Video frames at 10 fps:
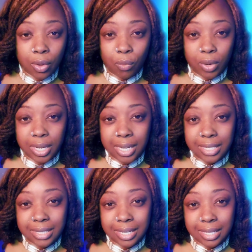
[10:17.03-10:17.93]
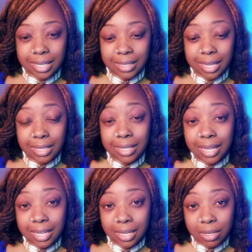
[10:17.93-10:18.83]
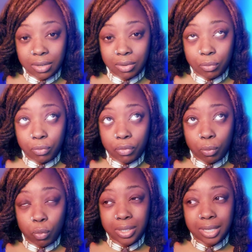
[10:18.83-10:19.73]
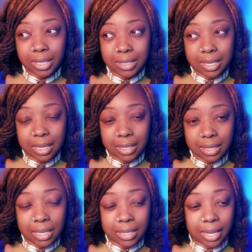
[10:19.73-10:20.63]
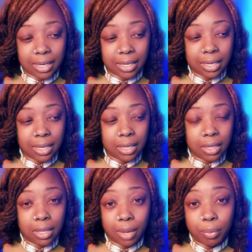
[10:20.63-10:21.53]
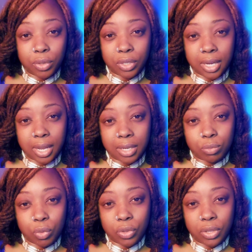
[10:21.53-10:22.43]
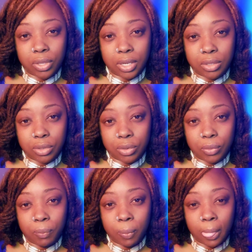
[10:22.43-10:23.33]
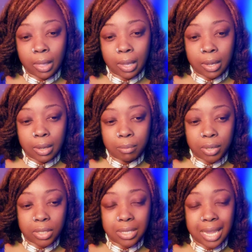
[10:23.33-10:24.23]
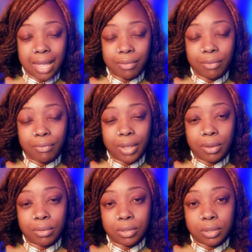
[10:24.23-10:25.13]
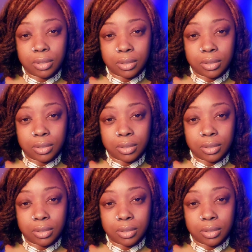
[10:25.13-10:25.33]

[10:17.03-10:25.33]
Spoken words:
when they see that they think, from what they see, they think that that person has more than they do, because they haven't found